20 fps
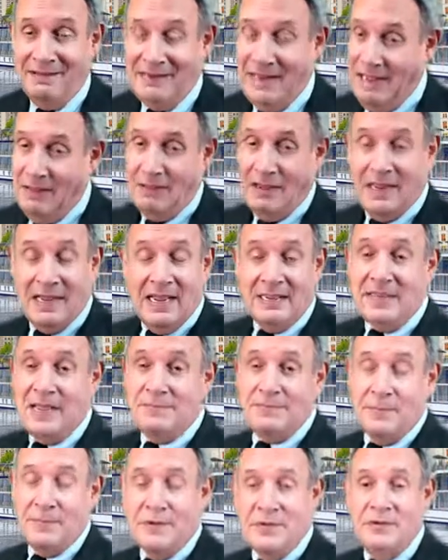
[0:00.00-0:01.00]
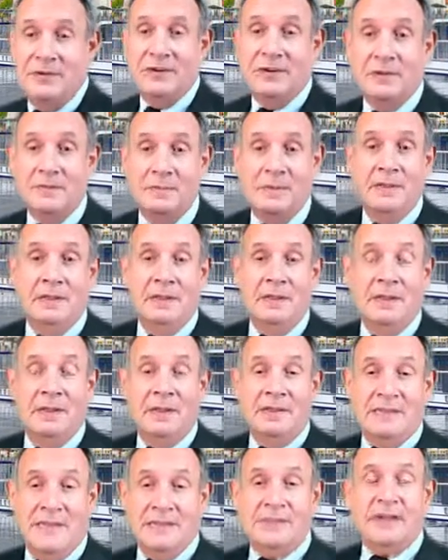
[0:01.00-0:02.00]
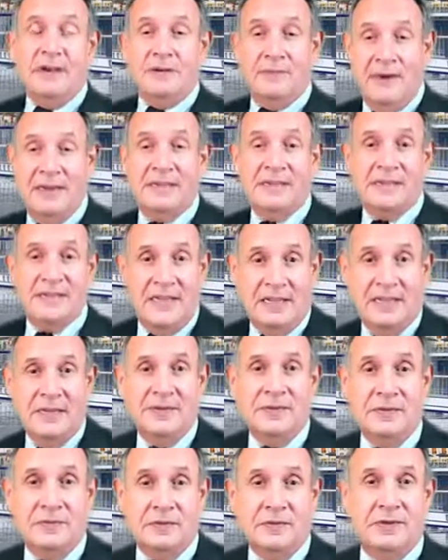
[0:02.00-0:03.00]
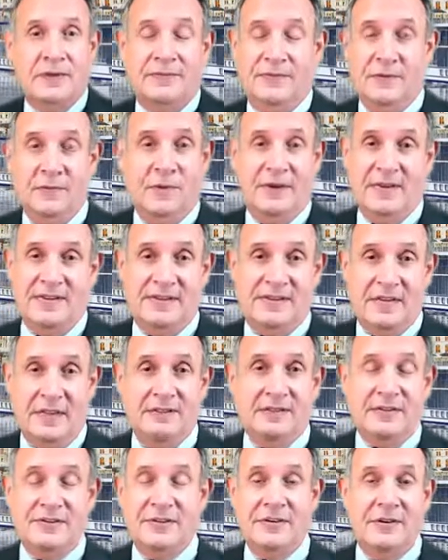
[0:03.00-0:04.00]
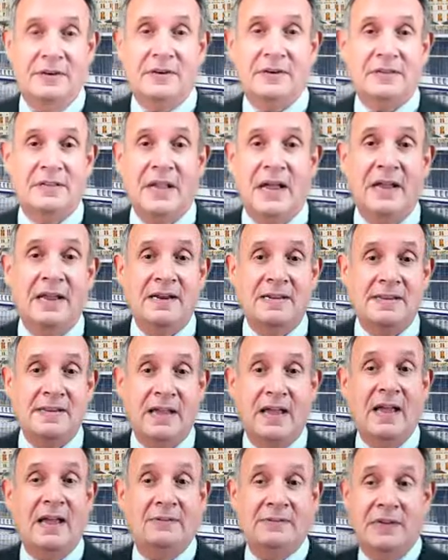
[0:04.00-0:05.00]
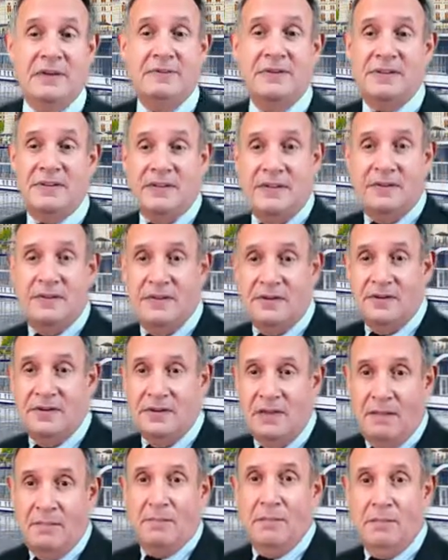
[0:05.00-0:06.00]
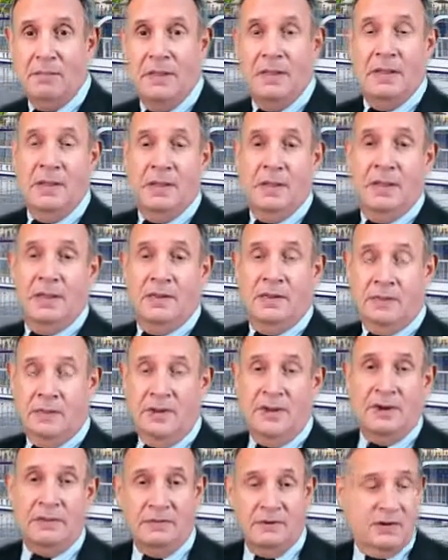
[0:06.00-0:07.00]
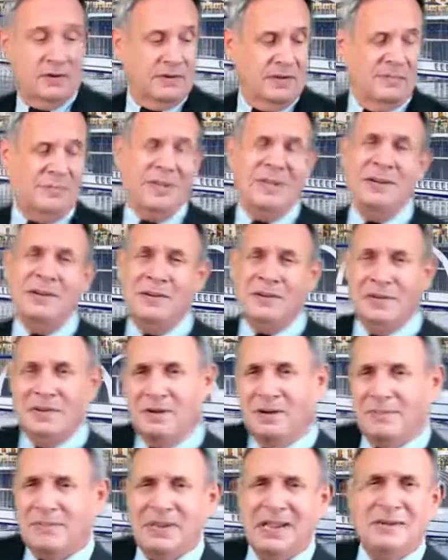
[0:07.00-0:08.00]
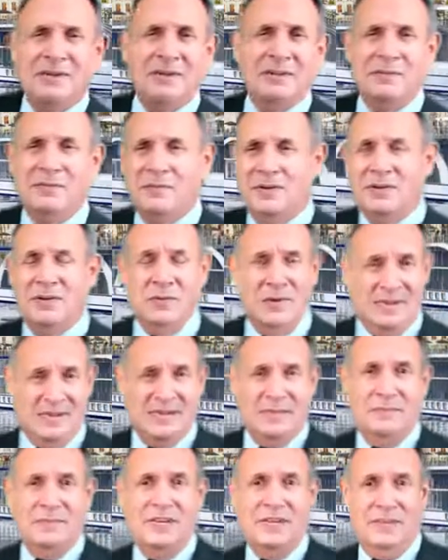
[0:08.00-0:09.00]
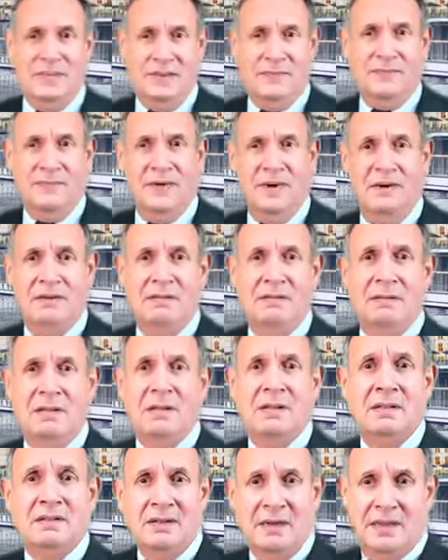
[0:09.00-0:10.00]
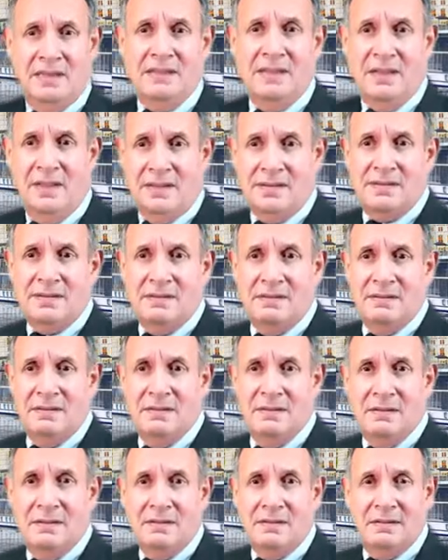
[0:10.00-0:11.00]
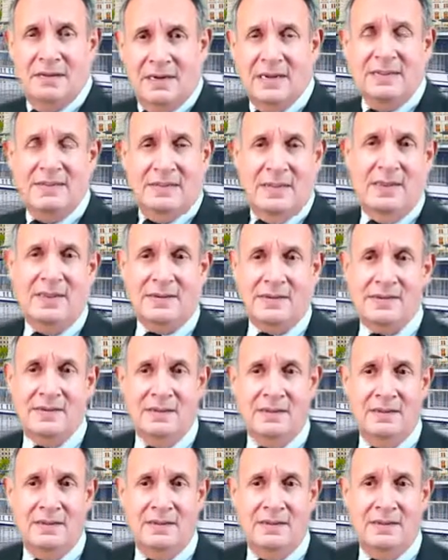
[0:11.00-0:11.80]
Now, I got that from YouTube. That's a great selling tool if you want to sell this to your client and say, have you ever seen this ship? You want to, you know, you've been in Europe, I know you want something different? Look at this. Look at this.